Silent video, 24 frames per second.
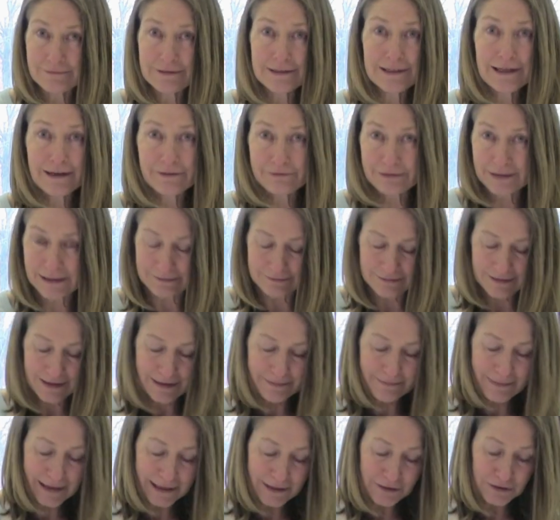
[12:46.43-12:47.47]
Love it.
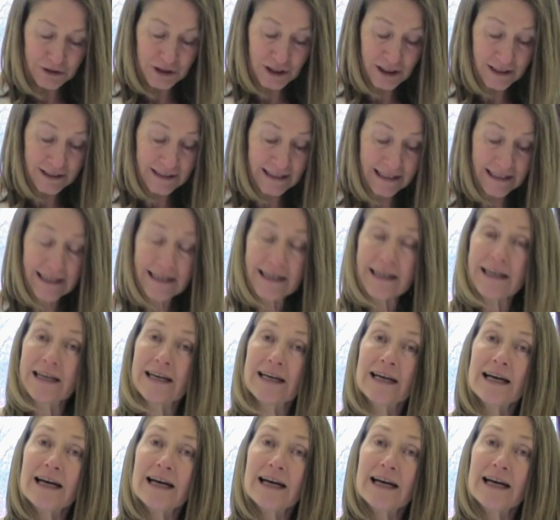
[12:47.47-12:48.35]
Mango chutney,